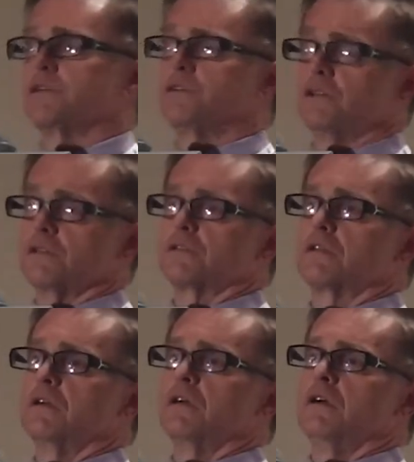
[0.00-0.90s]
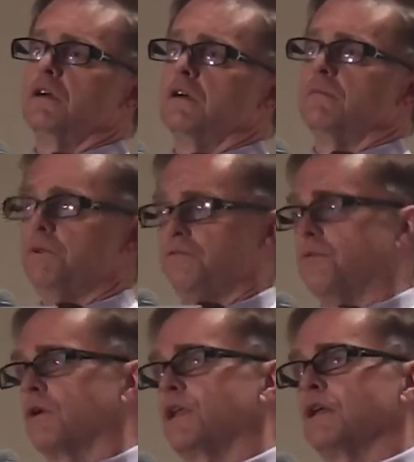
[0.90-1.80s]
exist
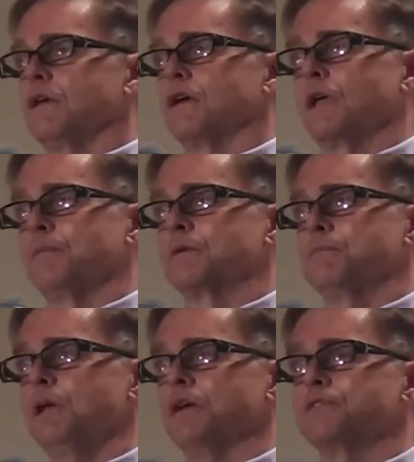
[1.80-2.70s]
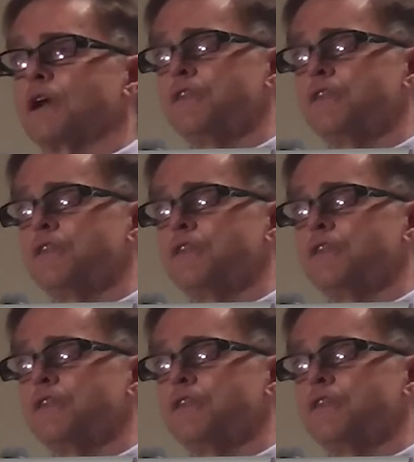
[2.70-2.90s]
before that law came into place.